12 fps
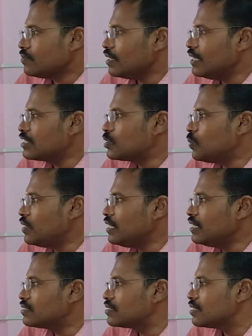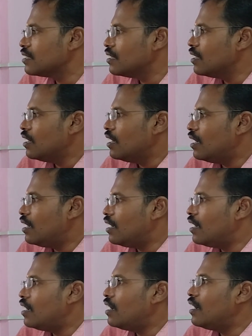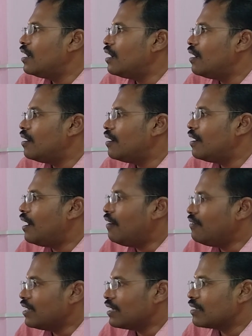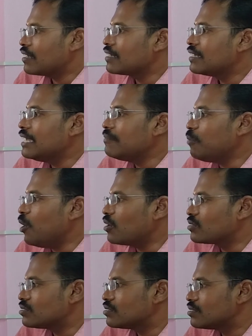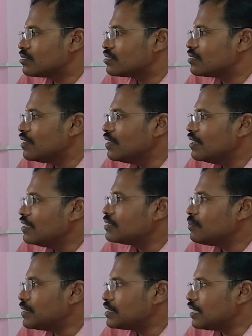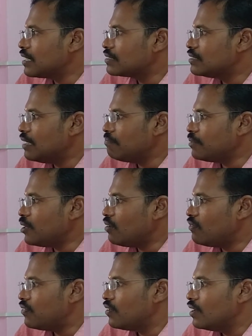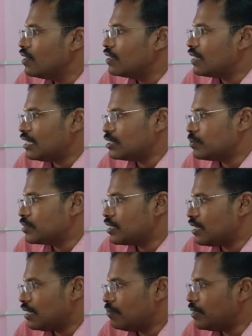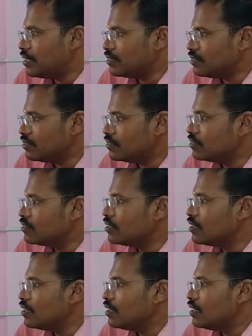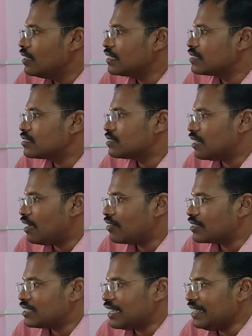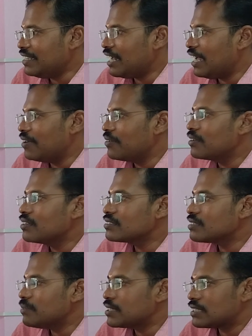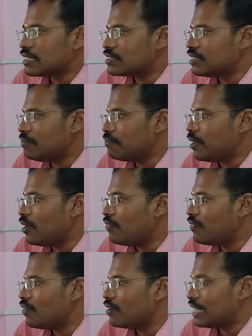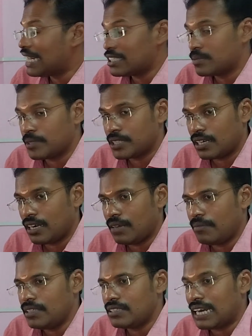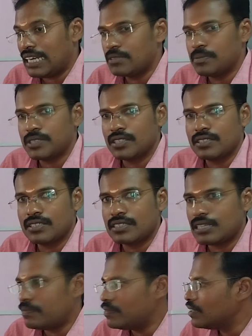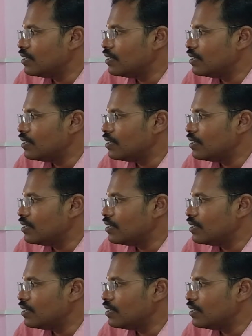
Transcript: Next one is our gearbox is the best example of transmission element. Next, our chain drive is the best example of transmission element, transmission system.